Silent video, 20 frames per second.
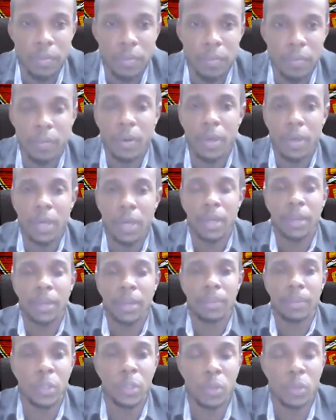
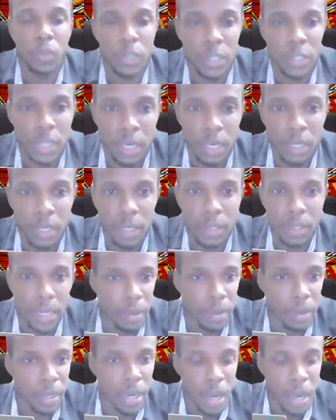Luke Shaw,
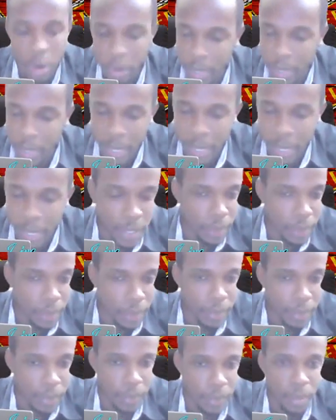horrible idea.
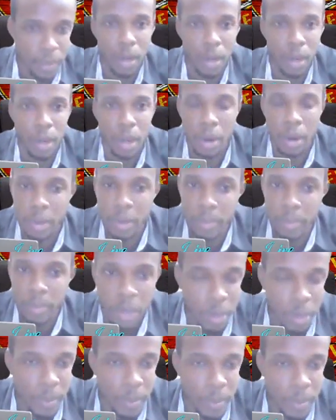
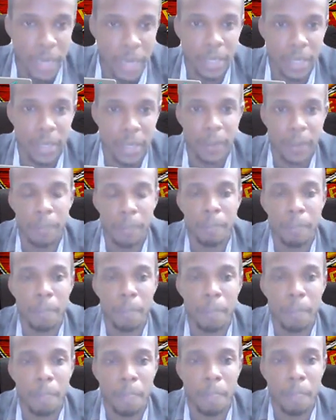Horrible idea.
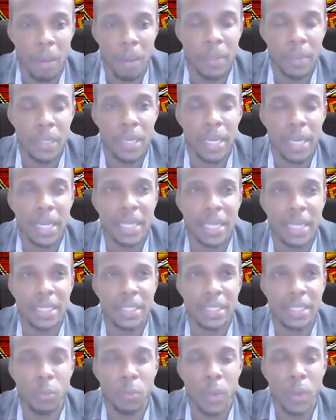I can
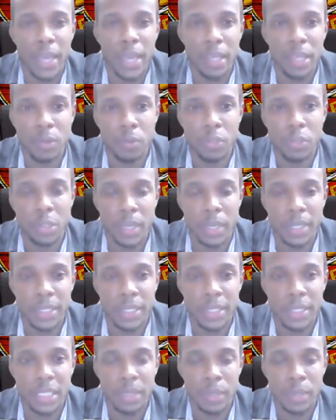see why you use
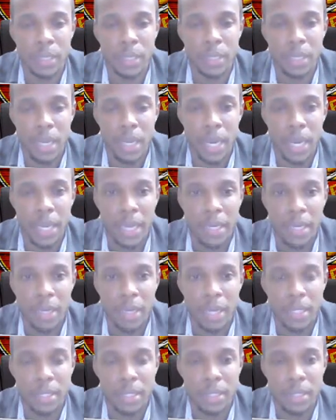Tuanzebe and
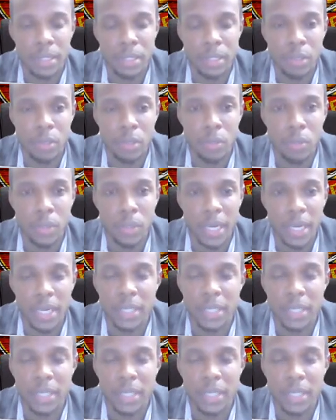not Victor